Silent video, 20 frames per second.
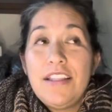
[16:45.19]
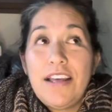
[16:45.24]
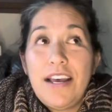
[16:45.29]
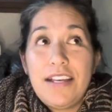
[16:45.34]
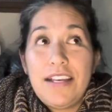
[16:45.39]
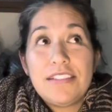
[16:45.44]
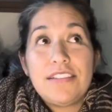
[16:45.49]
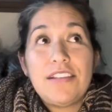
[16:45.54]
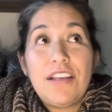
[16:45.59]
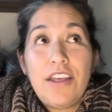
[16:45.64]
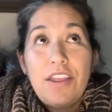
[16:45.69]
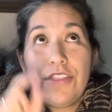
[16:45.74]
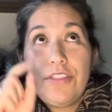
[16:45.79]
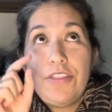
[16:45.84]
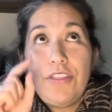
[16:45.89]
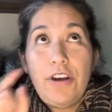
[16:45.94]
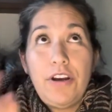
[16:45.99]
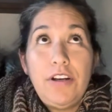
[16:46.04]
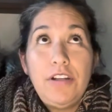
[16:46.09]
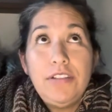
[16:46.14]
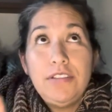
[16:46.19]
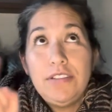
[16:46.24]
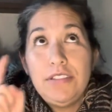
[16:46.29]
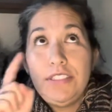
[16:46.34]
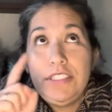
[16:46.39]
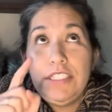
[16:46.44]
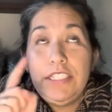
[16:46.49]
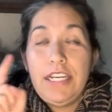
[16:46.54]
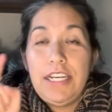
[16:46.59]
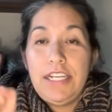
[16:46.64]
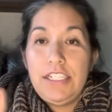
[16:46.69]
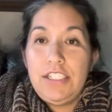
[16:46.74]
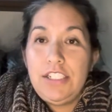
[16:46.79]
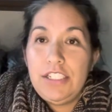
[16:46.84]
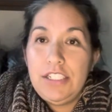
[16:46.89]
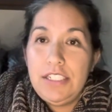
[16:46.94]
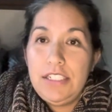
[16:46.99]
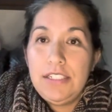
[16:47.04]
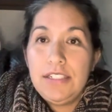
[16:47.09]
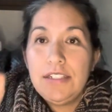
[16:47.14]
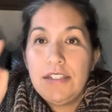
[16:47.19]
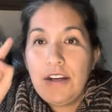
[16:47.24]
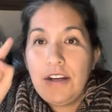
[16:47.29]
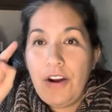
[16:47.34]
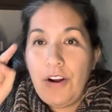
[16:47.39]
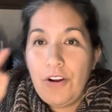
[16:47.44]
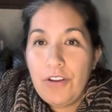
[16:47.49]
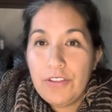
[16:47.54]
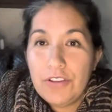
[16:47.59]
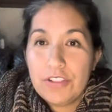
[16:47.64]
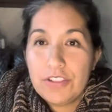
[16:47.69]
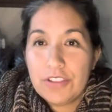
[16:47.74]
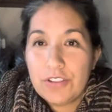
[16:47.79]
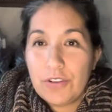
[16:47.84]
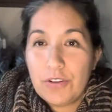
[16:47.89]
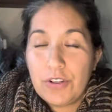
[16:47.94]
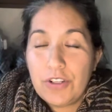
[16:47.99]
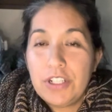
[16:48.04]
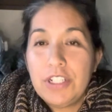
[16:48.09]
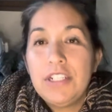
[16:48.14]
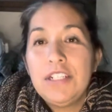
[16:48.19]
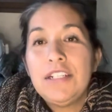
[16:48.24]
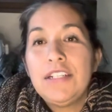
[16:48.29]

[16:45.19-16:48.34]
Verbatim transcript: as the T-H-E underscore